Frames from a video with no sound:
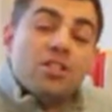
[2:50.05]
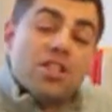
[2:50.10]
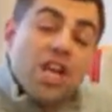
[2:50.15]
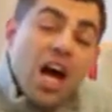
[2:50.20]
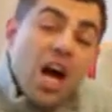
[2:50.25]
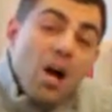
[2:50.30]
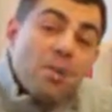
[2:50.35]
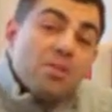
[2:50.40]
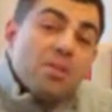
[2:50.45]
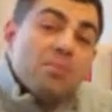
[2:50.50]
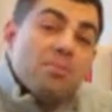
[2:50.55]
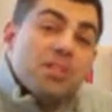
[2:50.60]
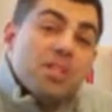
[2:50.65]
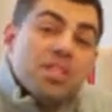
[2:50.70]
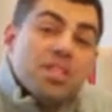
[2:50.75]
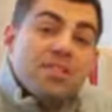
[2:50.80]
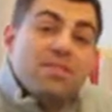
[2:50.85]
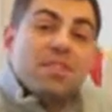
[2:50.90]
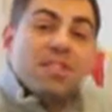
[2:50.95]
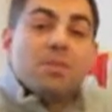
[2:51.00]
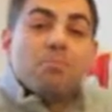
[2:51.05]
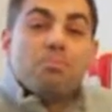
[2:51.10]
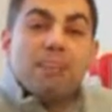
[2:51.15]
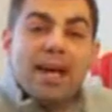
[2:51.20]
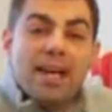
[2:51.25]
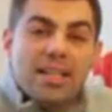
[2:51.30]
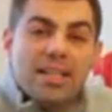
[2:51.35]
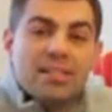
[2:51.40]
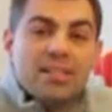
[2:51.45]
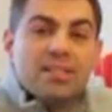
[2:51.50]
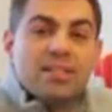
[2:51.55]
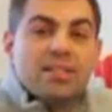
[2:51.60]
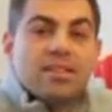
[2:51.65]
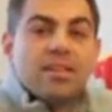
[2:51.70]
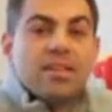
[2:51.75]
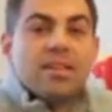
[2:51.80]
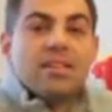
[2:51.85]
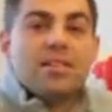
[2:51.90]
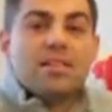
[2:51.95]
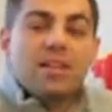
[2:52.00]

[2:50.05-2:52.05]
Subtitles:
to help them achieve independence,